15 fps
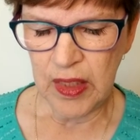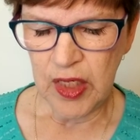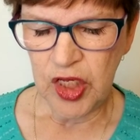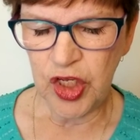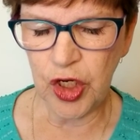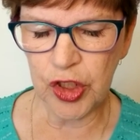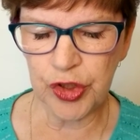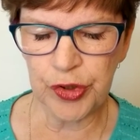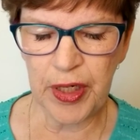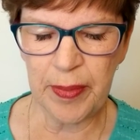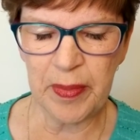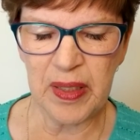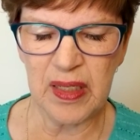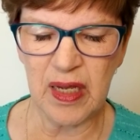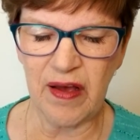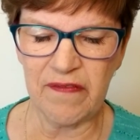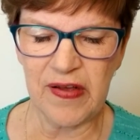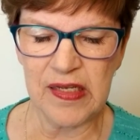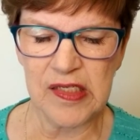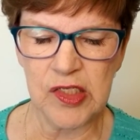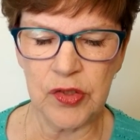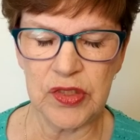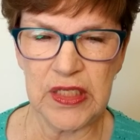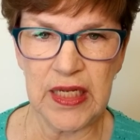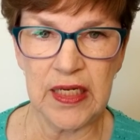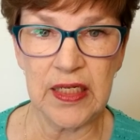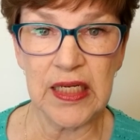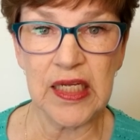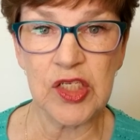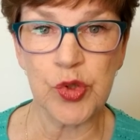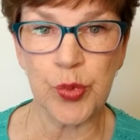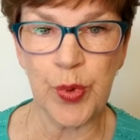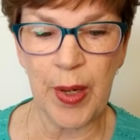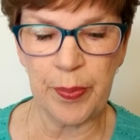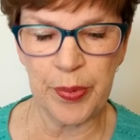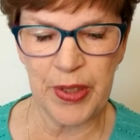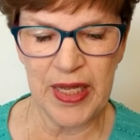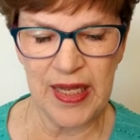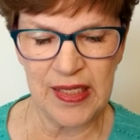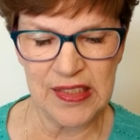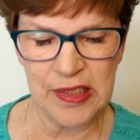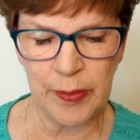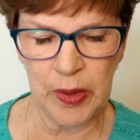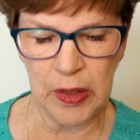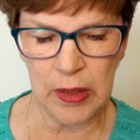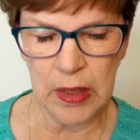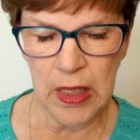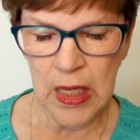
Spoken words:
Your treatment of us, Lieutenant, is reprehensible.